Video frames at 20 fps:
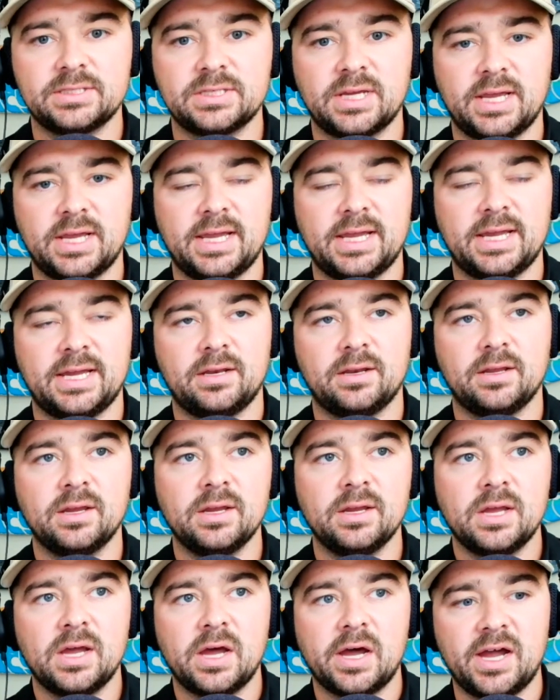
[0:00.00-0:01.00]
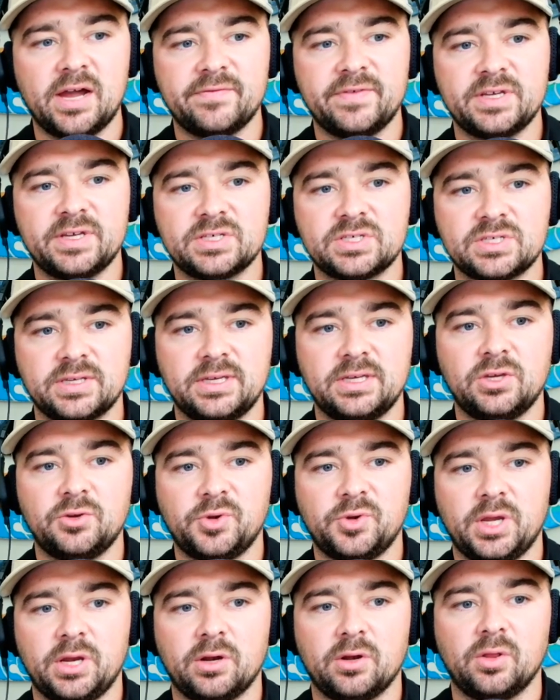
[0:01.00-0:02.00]
And obviously, you
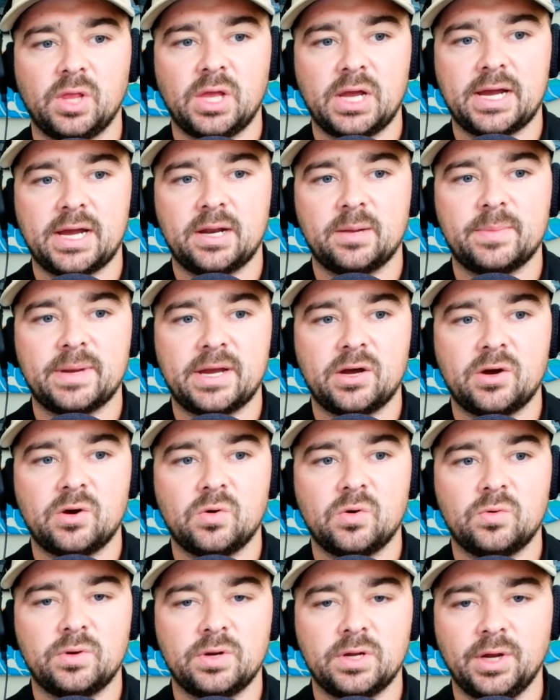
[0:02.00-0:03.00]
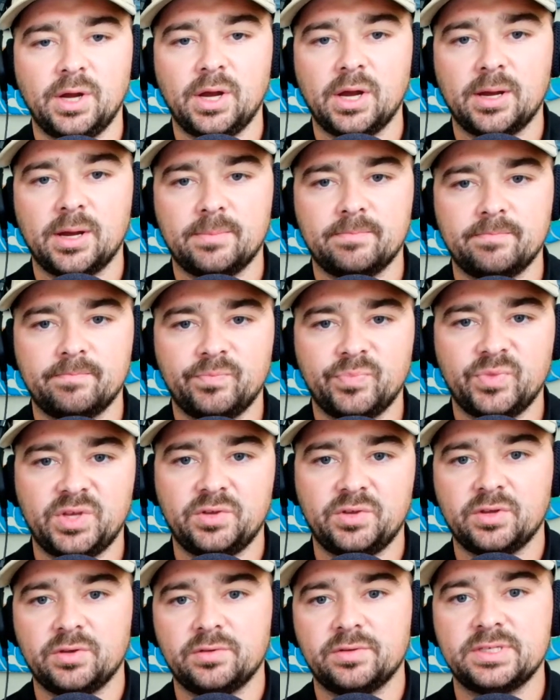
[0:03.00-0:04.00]
hear a lot about
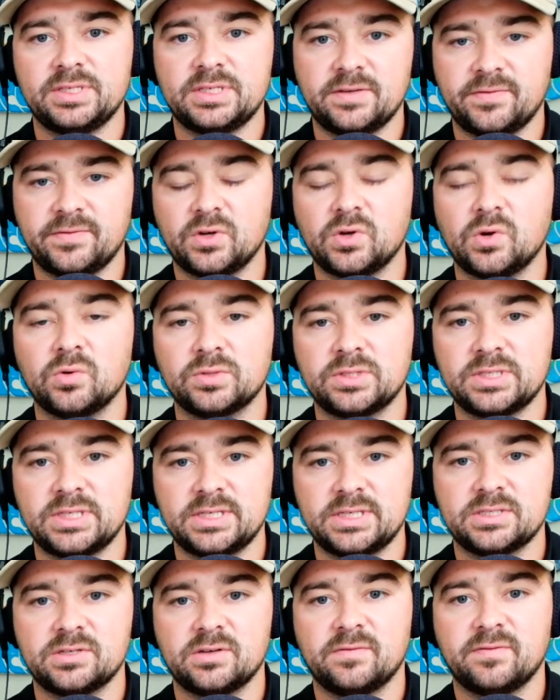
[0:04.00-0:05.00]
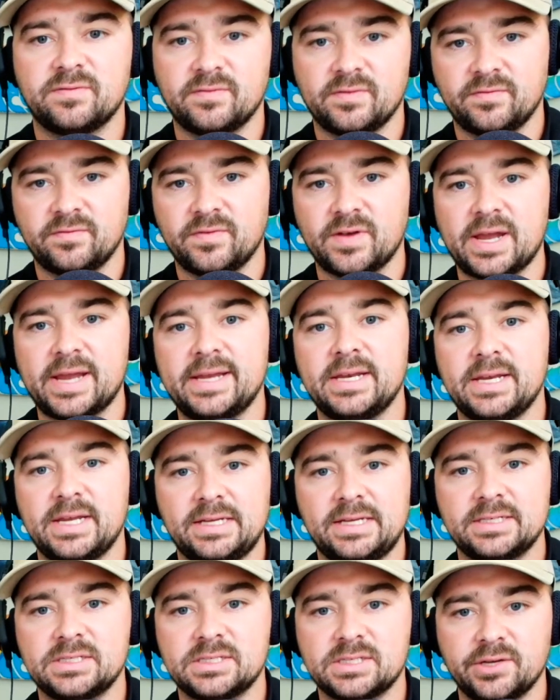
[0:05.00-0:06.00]
the difficulties of finding
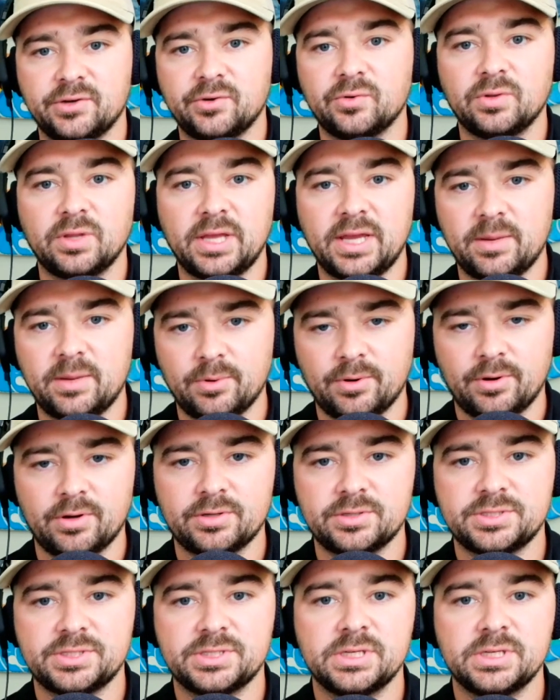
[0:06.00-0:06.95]
skilled laborers.